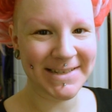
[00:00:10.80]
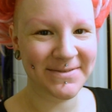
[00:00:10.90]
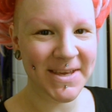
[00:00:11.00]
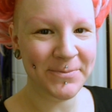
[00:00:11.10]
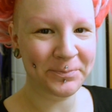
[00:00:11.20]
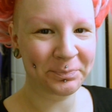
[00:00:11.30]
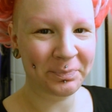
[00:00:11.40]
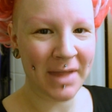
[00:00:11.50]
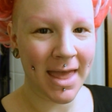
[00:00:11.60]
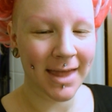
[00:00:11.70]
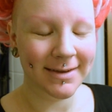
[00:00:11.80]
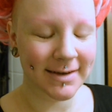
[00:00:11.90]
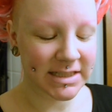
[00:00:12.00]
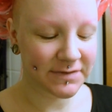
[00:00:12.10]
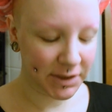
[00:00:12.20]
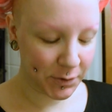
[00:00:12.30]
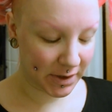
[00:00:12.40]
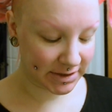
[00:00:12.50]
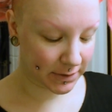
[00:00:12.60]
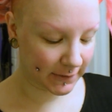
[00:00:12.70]
TV. Today's video
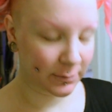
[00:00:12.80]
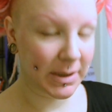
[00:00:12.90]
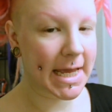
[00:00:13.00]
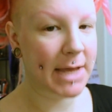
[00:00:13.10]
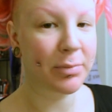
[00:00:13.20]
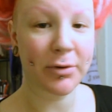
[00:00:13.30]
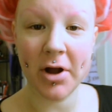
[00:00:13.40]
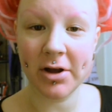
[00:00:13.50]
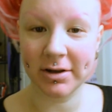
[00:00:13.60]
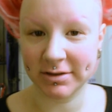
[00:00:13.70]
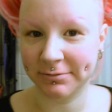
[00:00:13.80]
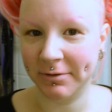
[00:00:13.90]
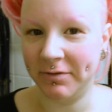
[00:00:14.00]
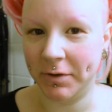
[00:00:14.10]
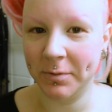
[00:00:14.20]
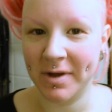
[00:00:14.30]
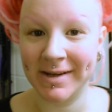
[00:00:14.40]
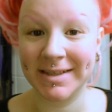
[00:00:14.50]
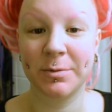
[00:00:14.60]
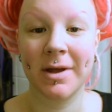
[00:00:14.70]
is going to be a product review
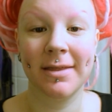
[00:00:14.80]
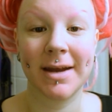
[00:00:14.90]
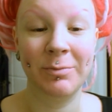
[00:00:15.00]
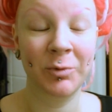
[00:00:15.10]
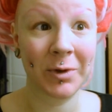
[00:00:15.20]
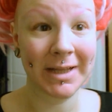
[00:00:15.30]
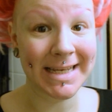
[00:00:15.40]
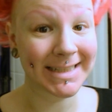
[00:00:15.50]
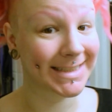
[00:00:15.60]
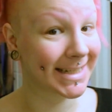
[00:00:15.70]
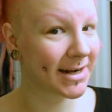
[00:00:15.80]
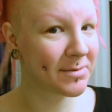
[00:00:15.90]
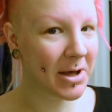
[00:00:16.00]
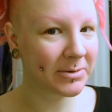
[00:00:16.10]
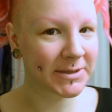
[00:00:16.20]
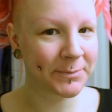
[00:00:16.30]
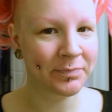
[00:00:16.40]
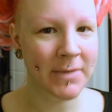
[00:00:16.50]
and it's one that I'm really excited about.